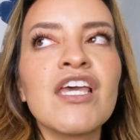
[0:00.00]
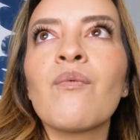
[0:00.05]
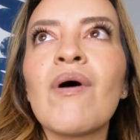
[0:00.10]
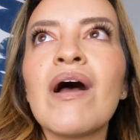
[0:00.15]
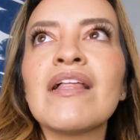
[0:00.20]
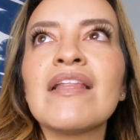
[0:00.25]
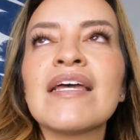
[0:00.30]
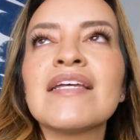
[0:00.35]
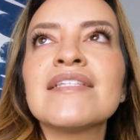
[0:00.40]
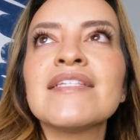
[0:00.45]

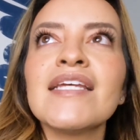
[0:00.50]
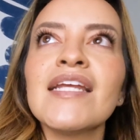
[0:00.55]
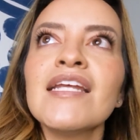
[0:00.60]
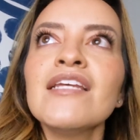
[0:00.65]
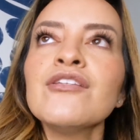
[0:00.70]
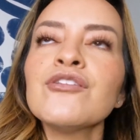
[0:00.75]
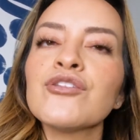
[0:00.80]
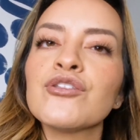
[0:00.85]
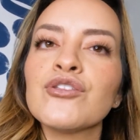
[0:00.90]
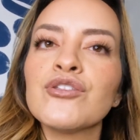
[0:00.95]
While I
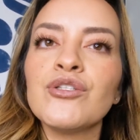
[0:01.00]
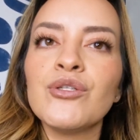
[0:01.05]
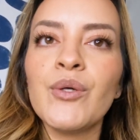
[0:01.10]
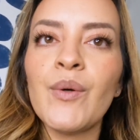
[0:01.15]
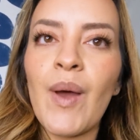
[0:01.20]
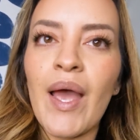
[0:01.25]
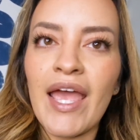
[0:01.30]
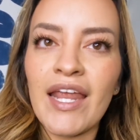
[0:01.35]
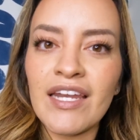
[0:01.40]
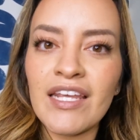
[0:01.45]
didn't
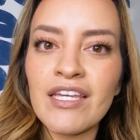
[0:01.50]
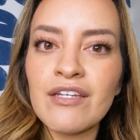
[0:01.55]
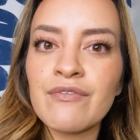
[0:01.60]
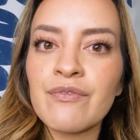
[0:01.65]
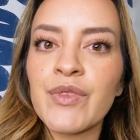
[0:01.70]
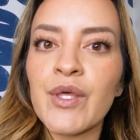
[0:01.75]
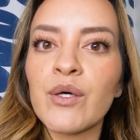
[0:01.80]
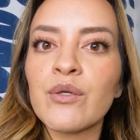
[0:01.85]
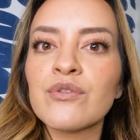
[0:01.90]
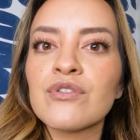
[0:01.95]
do any
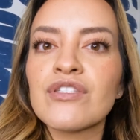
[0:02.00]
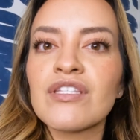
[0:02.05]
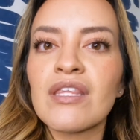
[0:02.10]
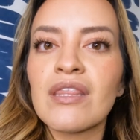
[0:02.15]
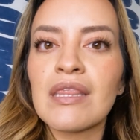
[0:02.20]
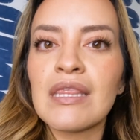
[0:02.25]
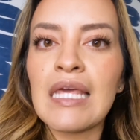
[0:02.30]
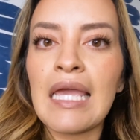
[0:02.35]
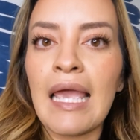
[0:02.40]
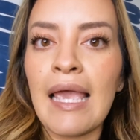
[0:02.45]
of those
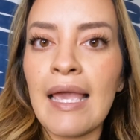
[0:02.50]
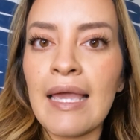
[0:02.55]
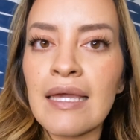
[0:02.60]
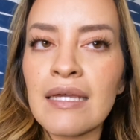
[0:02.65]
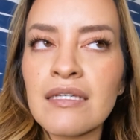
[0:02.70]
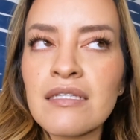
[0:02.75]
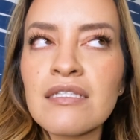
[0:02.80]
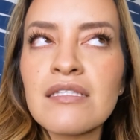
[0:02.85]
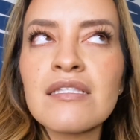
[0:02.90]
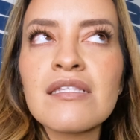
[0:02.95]

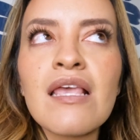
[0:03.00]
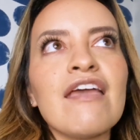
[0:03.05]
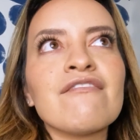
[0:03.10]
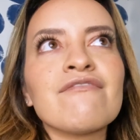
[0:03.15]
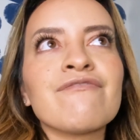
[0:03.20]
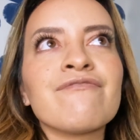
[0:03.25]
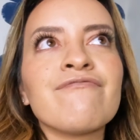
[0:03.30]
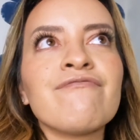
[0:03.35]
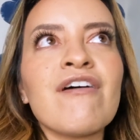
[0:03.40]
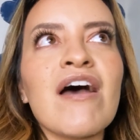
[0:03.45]
things,
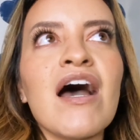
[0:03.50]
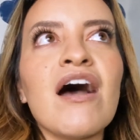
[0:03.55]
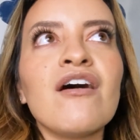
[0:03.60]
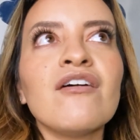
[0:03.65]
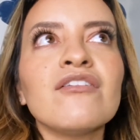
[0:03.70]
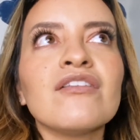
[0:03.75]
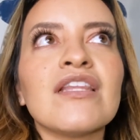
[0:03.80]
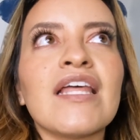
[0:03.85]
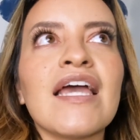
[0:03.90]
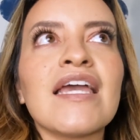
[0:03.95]
it
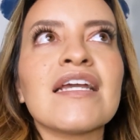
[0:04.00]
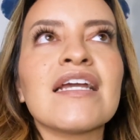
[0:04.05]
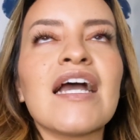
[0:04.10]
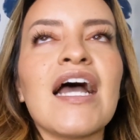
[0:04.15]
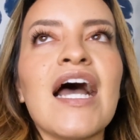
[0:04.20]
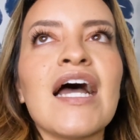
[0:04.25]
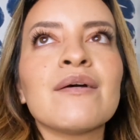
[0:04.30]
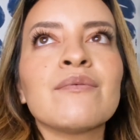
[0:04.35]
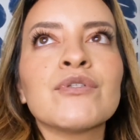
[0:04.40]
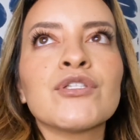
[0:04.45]
felt like
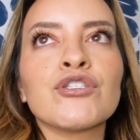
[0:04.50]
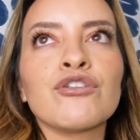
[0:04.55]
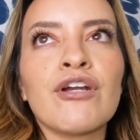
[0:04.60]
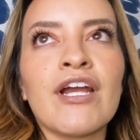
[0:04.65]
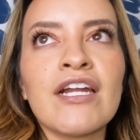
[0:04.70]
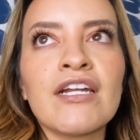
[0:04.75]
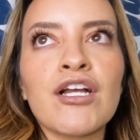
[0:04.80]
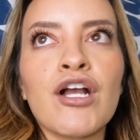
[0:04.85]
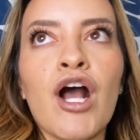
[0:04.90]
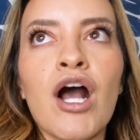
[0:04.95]
I was
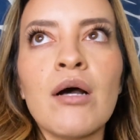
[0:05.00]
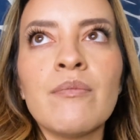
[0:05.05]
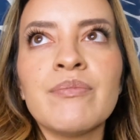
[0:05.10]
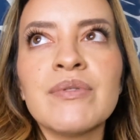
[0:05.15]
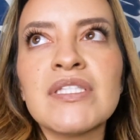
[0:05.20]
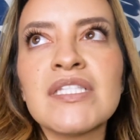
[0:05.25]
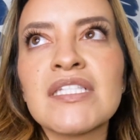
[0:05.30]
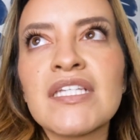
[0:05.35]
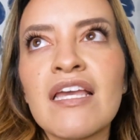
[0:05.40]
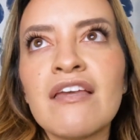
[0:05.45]
trying to
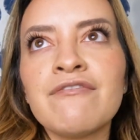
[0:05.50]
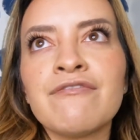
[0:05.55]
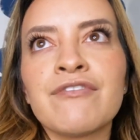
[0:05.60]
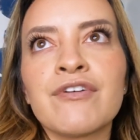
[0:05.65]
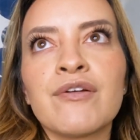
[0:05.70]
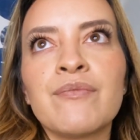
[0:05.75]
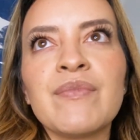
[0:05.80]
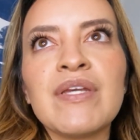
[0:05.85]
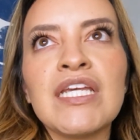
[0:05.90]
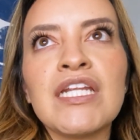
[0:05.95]
compensate
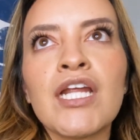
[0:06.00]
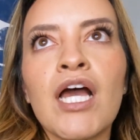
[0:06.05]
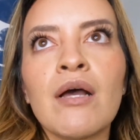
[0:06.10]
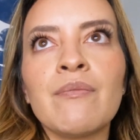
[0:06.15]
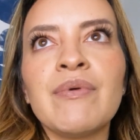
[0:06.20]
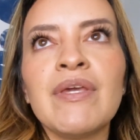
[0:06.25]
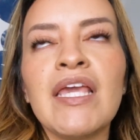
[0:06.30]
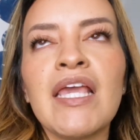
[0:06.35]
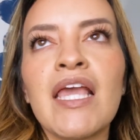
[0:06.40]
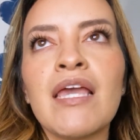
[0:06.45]
for me
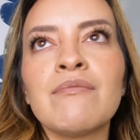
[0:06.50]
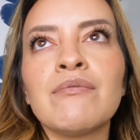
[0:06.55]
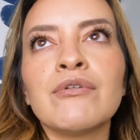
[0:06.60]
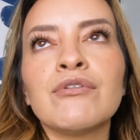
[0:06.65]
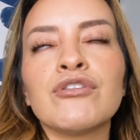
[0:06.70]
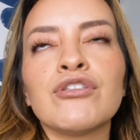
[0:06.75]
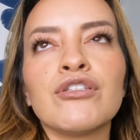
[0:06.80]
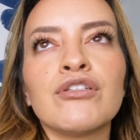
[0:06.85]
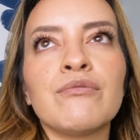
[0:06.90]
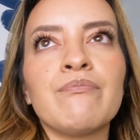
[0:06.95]
not being
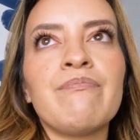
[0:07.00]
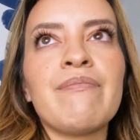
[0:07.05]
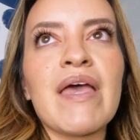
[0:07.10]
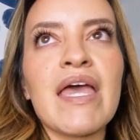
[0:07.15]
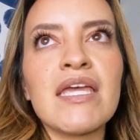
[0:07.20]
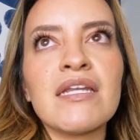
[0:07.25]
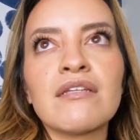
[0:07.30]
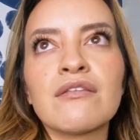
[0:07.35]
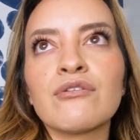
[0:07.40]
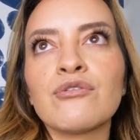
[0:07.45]
able to
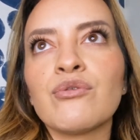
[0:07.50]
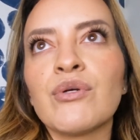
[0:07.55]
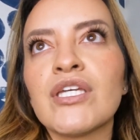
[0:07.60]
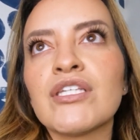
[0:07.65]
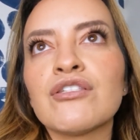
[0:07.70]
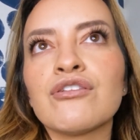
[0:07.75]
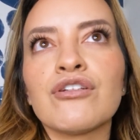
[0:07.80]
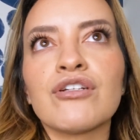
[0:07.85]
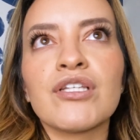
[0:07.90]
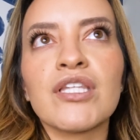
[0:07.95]
bend,
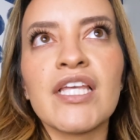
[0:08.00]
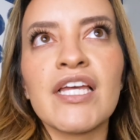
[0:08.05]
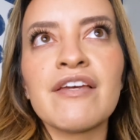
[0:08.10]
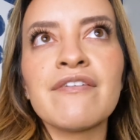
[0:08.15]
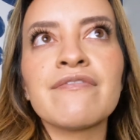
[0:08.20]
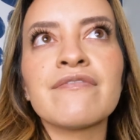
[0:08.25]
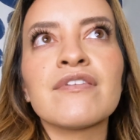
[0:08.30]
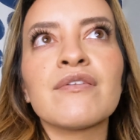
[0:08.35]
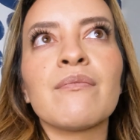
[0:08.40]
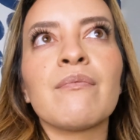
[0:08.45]
twist, or
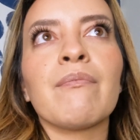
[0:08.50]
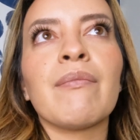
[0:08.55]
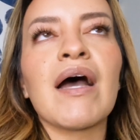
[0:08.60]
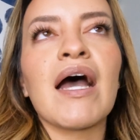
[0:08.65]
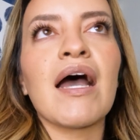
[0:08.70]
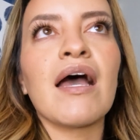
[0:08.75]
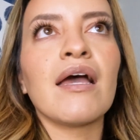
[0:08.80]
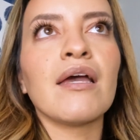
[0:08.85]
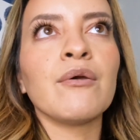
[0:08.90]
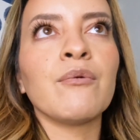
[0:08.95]
lift
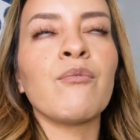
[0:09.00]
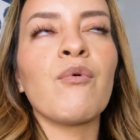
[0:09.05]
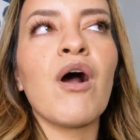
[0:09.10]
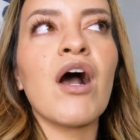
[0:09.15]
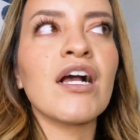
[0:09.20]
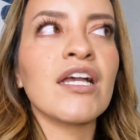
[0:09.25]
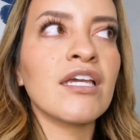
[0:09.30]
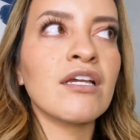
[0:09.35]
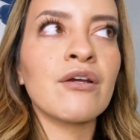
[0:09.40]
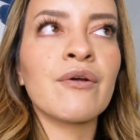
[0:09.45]
by
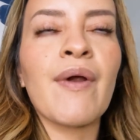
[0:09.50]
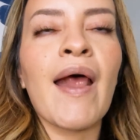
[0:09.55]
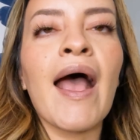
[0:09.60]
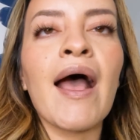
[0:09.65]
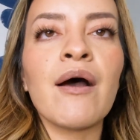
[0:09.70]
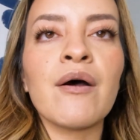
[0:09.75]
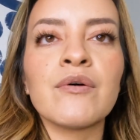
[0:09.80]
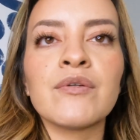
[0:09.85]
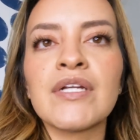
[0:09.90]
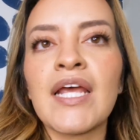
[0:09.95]
walking
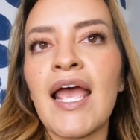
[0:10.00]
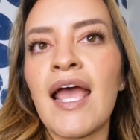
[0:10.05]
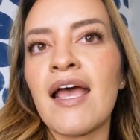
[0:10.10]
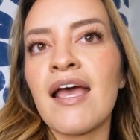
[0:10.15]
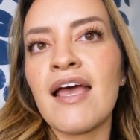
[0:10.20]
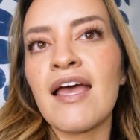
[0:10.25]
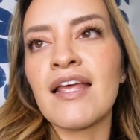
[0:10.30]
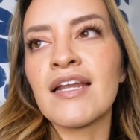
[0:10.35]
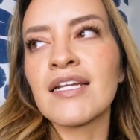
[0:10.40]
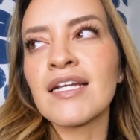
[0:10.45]
around
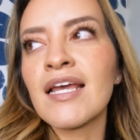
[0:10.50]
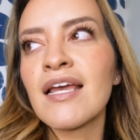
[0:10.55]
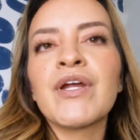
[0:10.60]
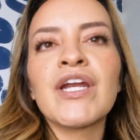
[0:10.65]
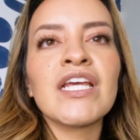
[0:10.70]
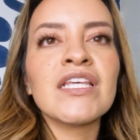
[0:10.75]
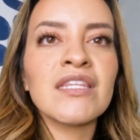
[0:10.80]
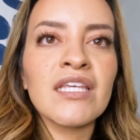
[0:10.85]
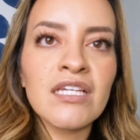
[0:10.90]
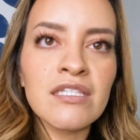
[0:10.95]
and
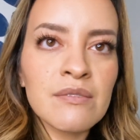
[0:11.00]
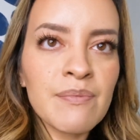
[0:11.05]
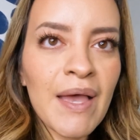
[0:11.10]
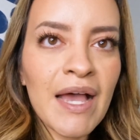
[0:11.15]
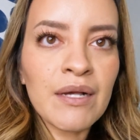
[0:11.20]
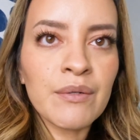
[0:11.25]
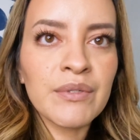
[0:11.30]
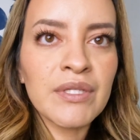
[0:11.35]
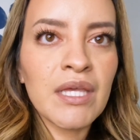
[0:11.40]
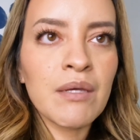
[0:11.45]
putting things
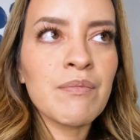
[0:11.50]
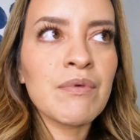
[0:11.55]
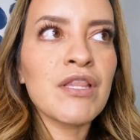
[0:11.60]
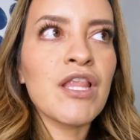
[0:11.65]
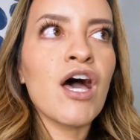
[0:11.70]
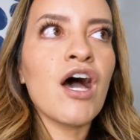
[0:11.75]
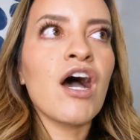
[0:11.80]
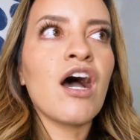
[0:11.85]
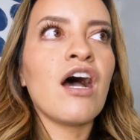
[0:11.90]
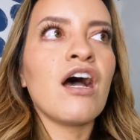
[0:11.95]
back where they
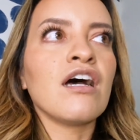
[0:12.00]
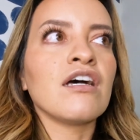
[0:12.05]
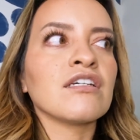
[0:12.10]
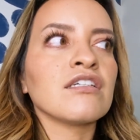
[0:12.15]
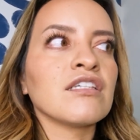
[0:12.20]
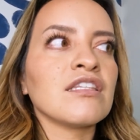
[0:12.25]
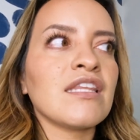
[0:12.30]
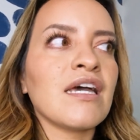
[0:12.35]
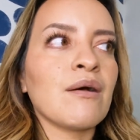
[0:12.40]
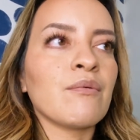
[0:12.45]

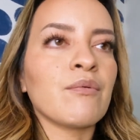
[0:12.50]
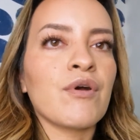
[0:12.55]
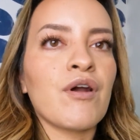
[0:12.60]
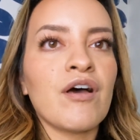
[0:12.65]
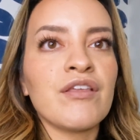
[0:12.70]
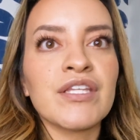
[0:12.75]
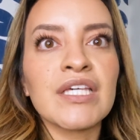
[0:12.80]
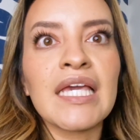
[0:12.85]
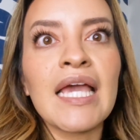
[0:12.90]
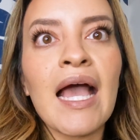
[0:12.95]
belong that were
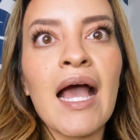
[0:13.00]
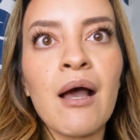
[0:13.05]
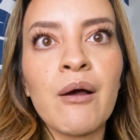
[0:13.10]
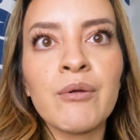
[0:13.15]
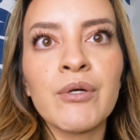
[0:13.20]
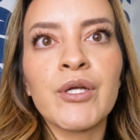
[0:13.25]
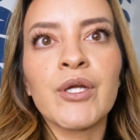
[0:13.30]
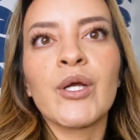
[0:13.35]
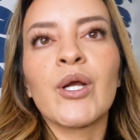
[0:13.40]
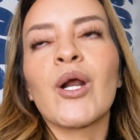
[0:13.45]
on the
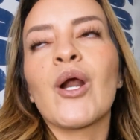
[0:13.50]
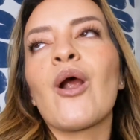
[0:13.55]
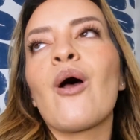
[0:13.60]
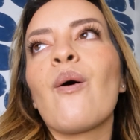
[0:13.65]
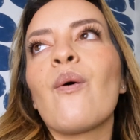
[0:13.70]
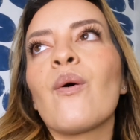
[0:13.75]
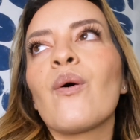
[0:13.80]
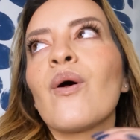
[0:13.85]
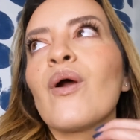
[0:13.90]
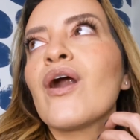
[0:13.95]
counter
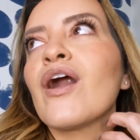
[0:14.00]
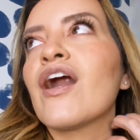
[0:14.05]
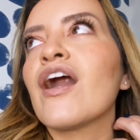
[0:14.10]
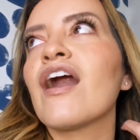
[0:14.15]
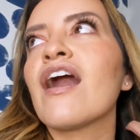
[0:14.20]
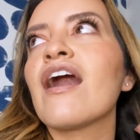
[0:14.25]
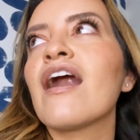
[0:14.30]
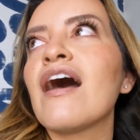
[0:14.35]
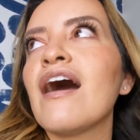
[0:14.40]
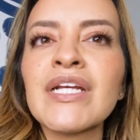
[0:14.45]

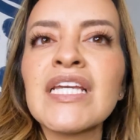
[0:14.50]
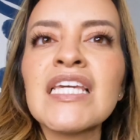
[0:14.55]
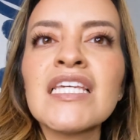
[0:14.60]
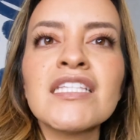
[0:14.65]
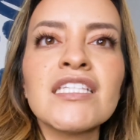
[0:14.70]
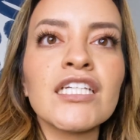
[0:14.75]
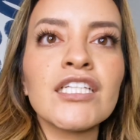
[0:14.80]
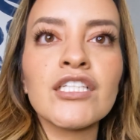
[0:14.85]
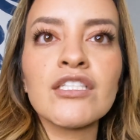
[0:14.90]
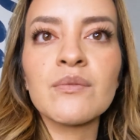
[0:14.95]
or
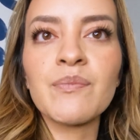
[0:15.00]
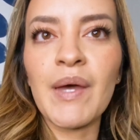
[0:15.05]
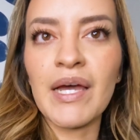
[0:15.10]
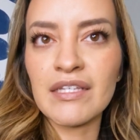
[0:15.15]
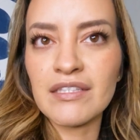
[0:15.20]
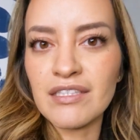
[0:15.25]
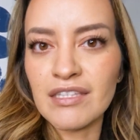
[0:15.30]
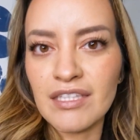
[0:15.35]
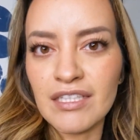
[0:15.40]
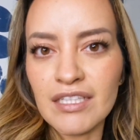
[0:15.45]
bringing dishes
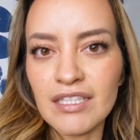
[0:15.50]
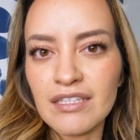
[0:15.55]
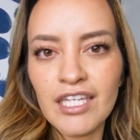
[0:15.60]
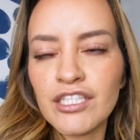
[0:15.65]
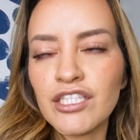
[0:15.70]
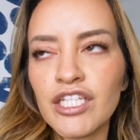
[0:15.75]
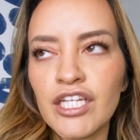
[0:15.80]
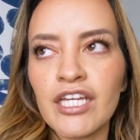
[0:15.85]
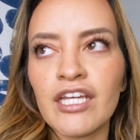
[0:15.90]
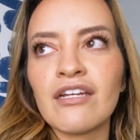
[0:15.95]
back to the
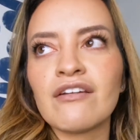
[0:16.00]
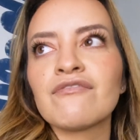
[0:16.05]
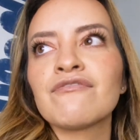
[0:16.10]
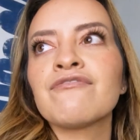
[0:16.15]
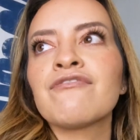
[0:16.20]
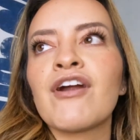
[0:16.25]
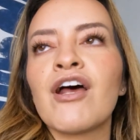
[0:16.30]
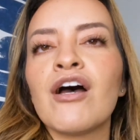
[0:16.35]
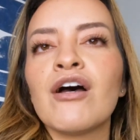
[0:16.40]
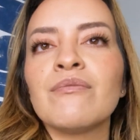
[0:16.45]
kitchen
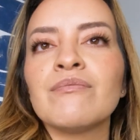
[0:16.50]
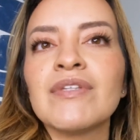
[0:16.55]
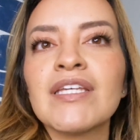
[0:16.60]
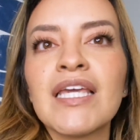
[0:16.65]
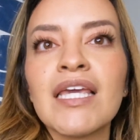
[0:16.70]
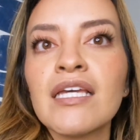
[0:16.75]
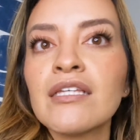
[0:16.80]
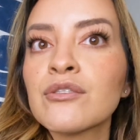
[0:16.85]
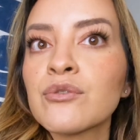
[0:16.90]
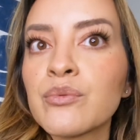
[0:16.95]
from the
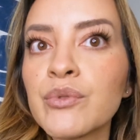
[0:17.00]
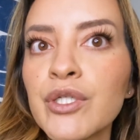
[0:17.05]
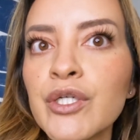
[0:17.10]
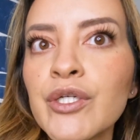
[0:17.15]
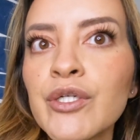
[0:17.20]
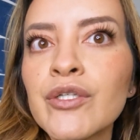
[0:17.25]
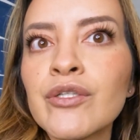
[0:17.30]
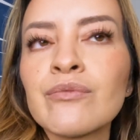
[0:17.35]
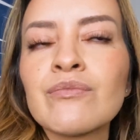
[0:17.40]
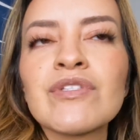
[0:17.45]
kids'
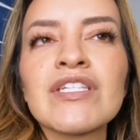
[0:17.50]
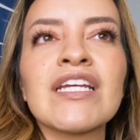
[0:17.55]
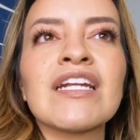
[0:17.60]
rooms.